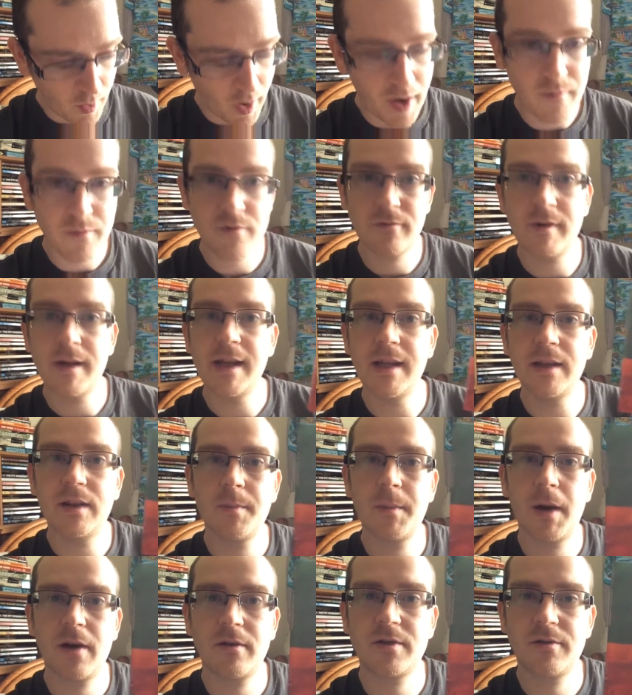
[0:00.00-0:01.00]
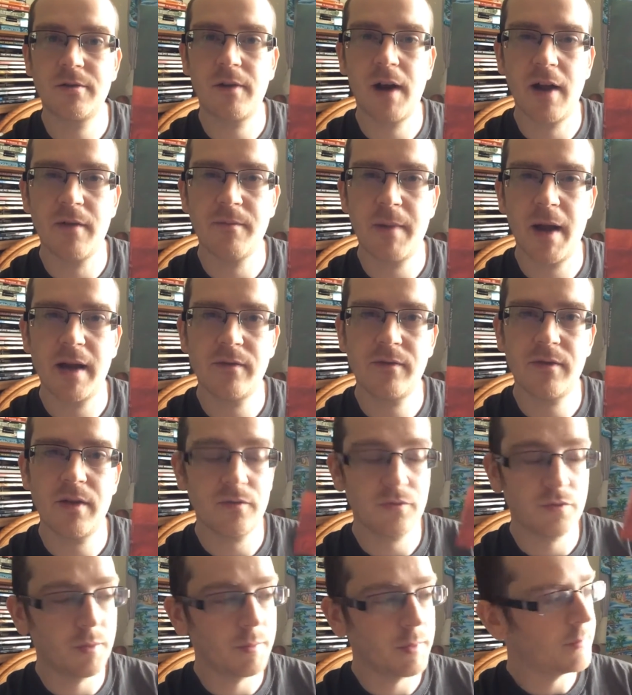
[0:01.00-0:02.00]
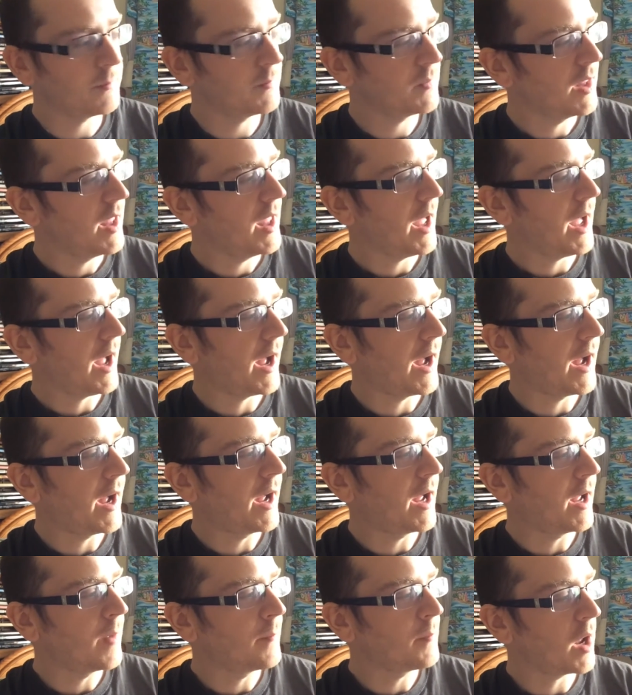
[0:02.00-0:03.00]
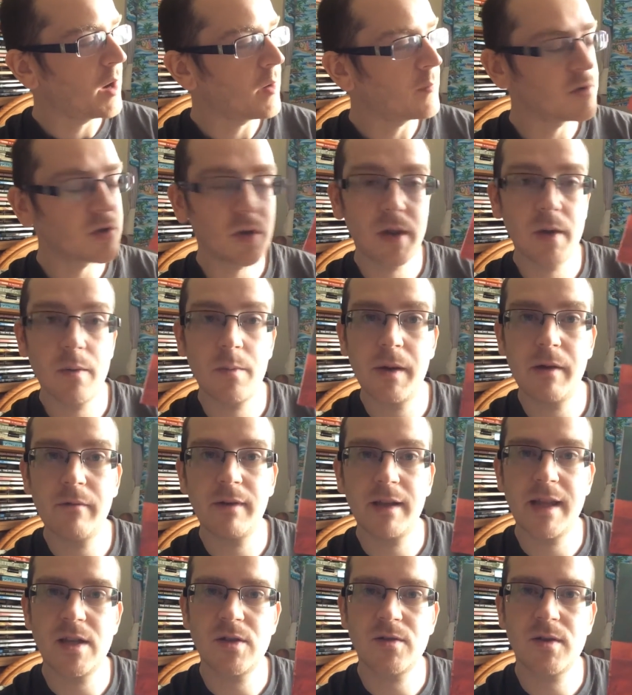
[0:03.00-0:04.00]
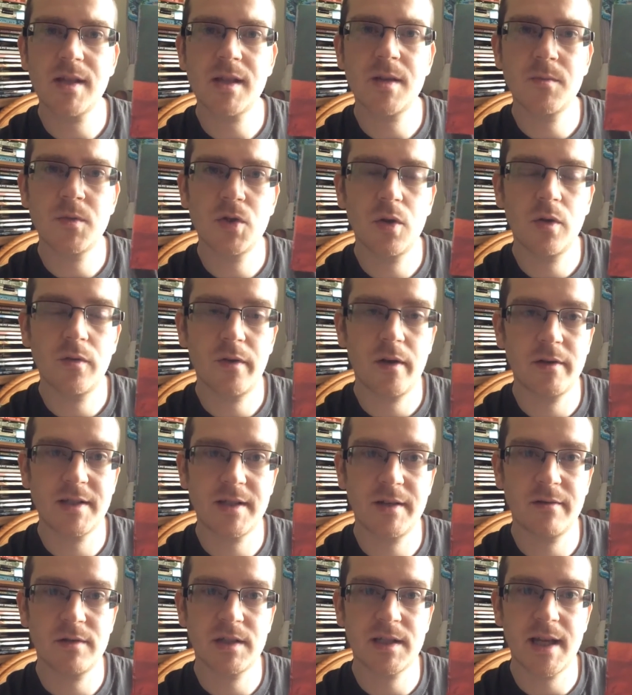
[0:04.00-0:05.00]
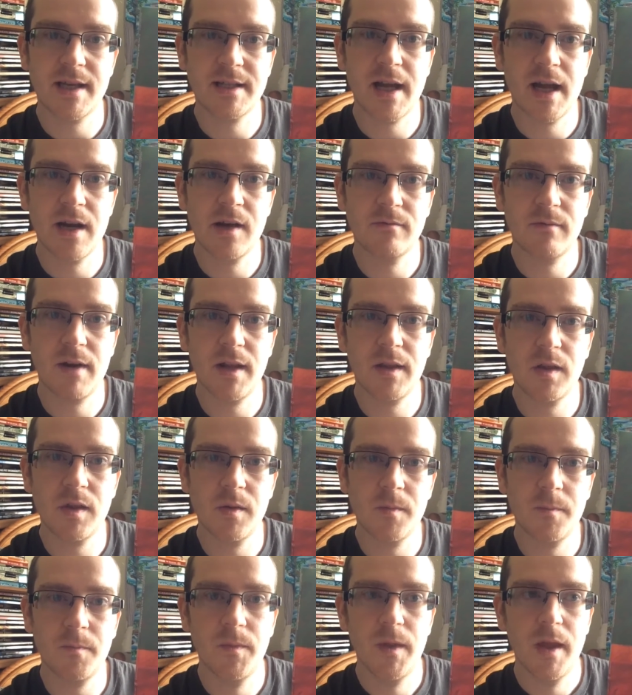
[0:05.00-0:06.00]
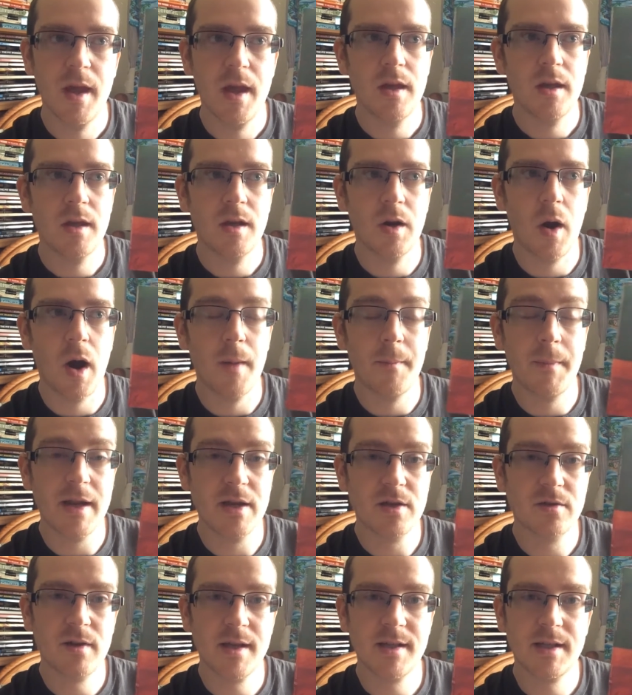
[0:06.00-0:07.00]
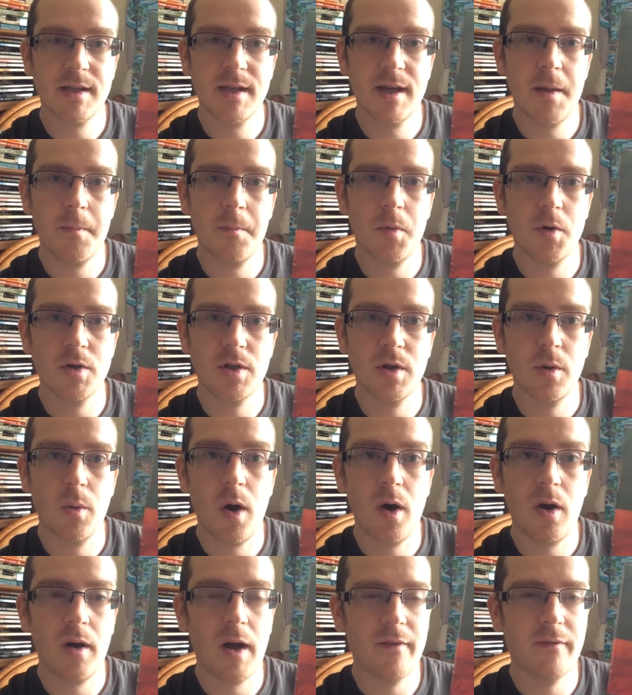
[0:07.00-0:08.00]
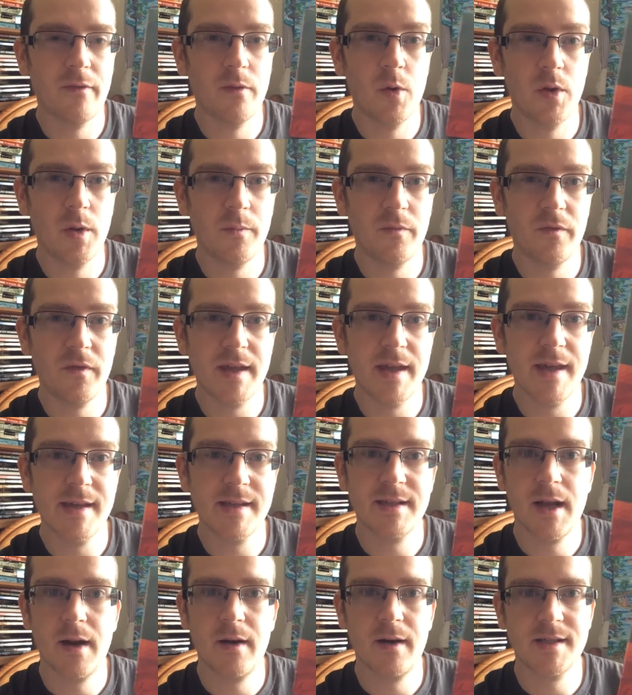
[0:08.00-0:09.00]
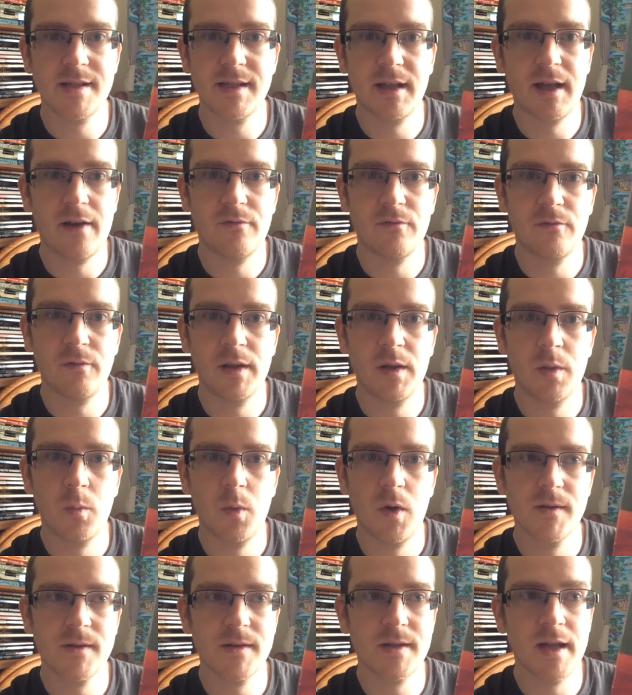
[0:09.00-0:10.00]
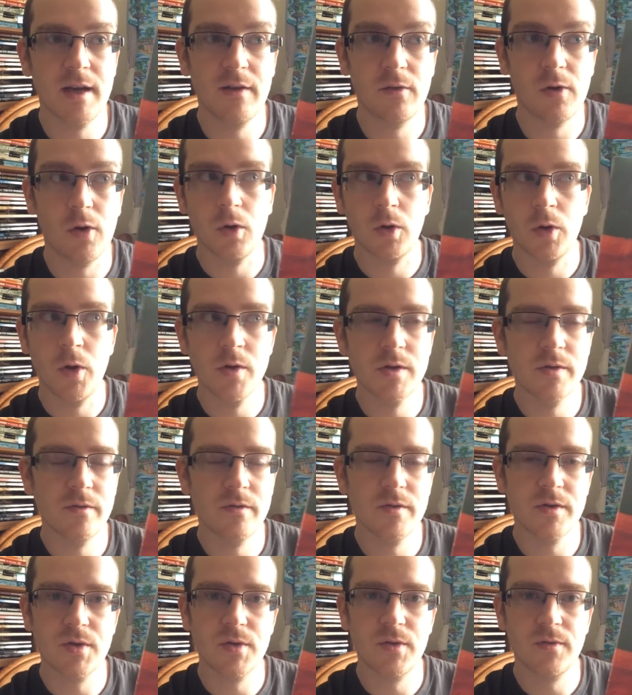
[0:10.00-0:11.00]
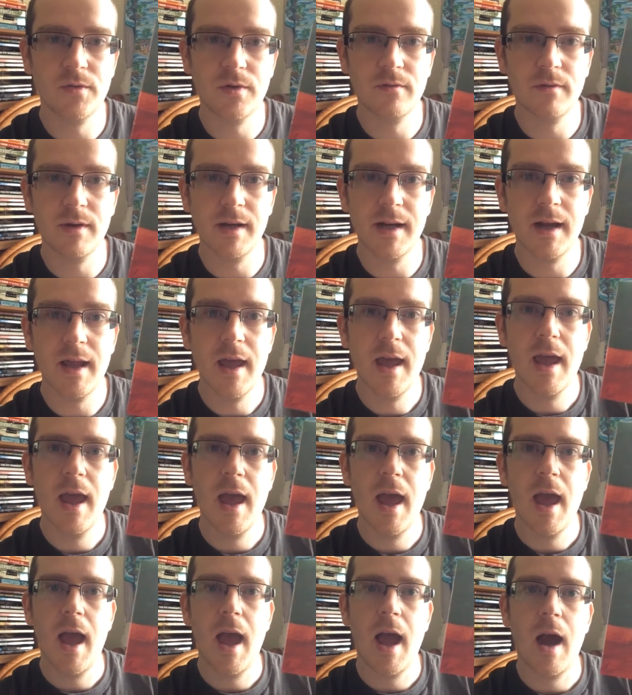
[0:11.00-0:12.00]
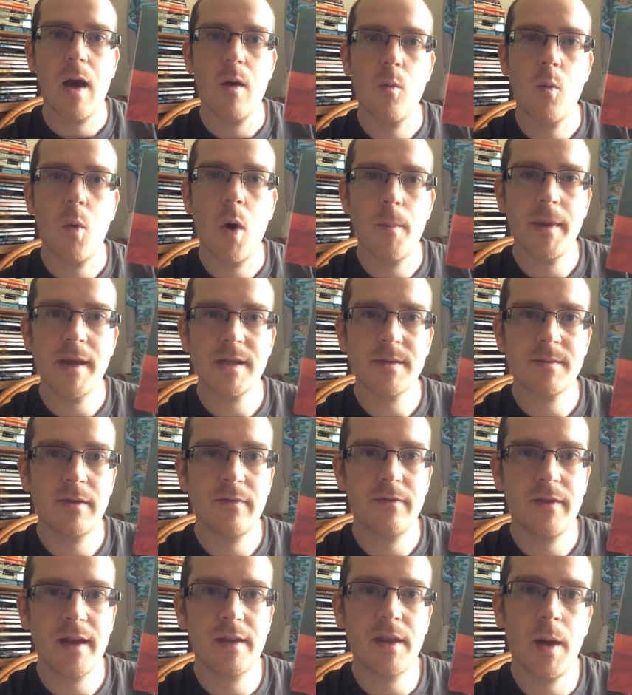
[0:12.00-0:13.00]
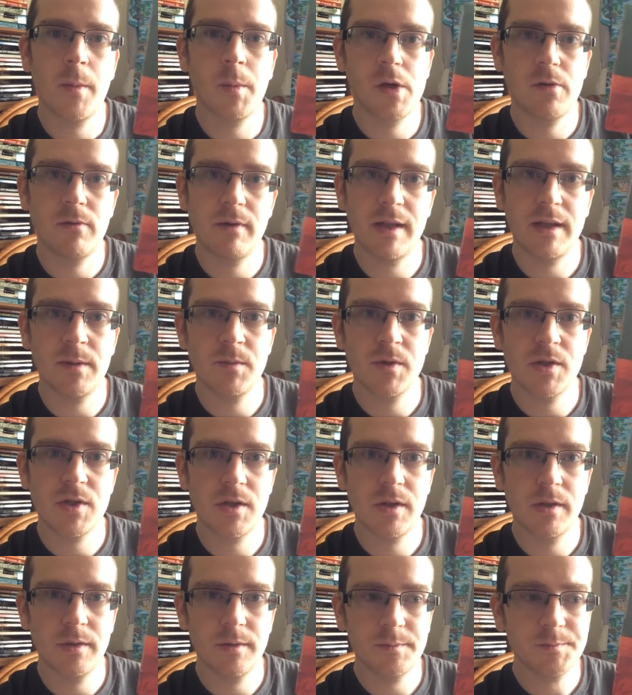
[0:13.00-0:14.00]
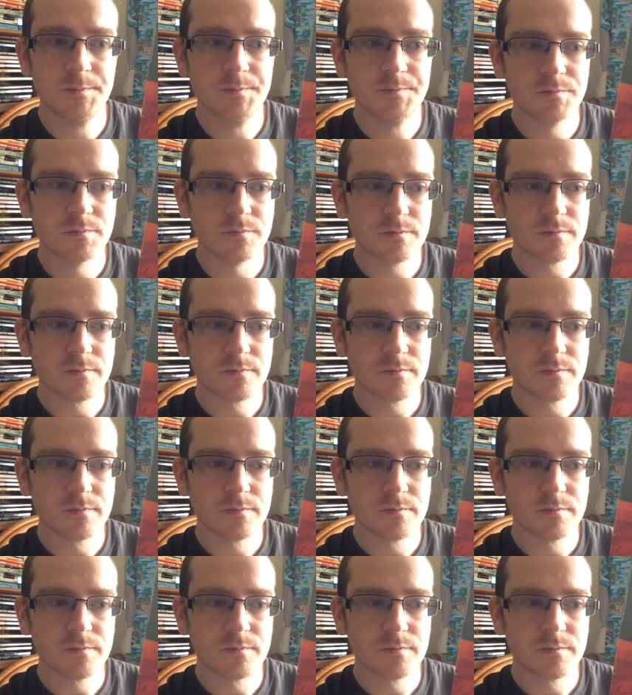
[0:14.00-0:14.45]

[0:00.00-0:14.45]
know, I would read them and I'd derive benefit from them, and I'm sure they would be really interesting. I'm sure if I sat down and read them, you know, I'd be interested in it. But do you know what, I've owned them for years now and I still haven't read them once, and I've got loads of other stuff to read. What makes me think that I'm going to read them soon,